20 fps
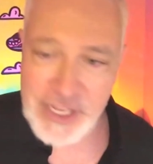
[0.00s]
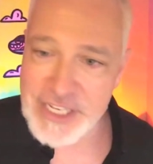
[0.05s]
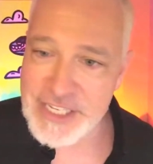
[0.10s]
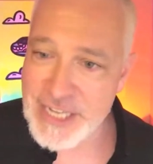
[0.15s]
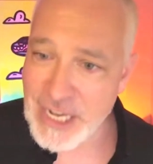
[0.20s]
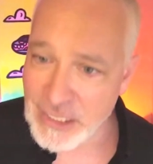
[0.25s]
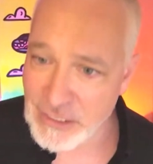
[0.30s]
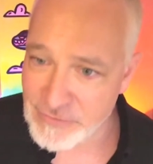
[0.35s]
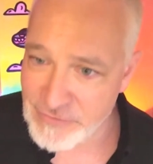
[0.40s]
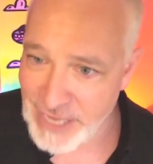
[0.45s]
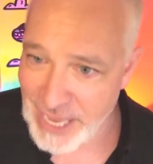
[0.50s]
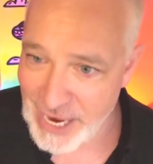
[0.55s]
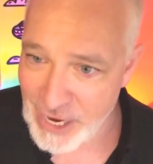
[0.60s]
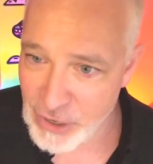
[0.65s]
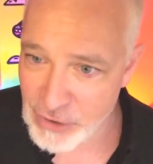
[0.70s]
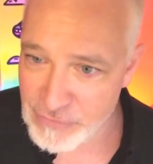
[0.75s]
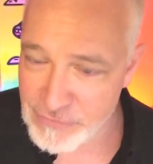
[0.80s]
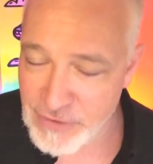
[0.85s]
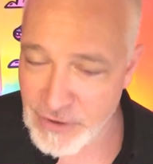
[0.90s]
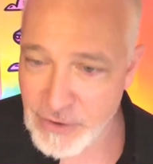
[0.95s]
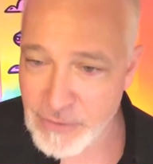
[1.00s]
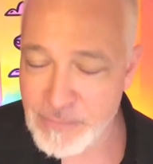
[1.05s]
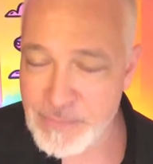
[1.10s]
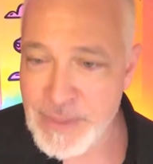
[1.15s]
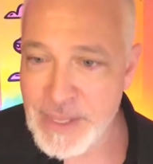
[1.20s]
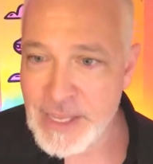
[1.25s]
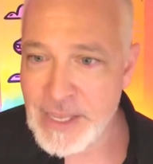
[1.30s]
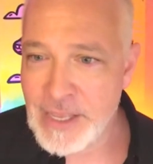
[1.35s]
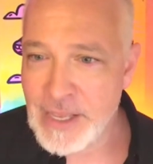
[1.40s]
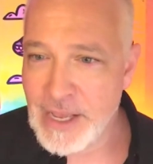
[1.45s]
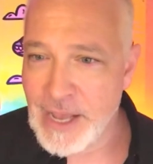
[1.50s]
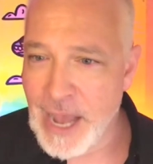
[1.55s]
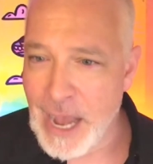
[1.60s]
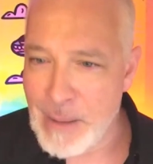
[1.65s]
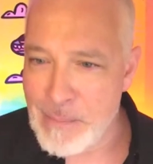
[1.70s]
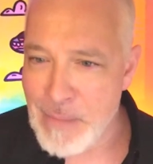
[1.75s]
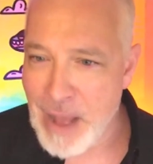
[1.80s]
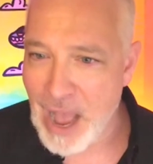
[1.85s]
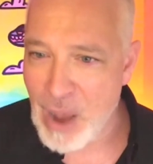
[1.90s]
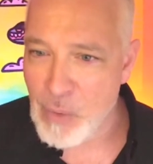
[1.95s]
you could delegate your vote
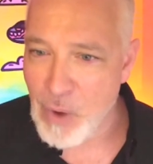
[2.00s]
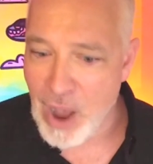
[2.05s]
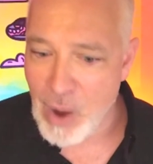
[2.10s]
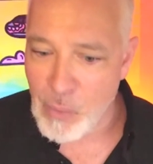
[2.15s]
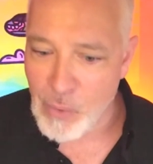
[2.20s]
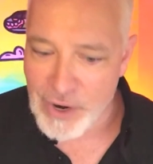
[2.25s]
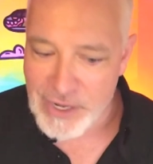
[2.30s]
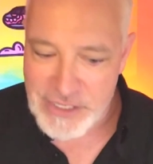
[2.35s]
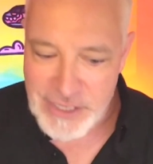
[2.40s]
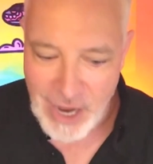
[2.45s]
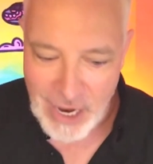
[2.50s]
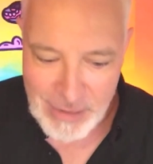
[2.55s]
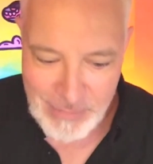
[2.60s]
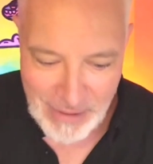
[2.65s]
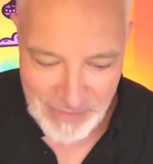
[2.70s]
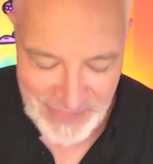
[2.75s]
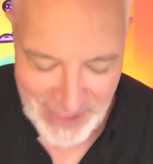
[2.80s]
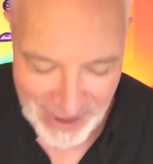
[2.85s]
um, I, I want to talk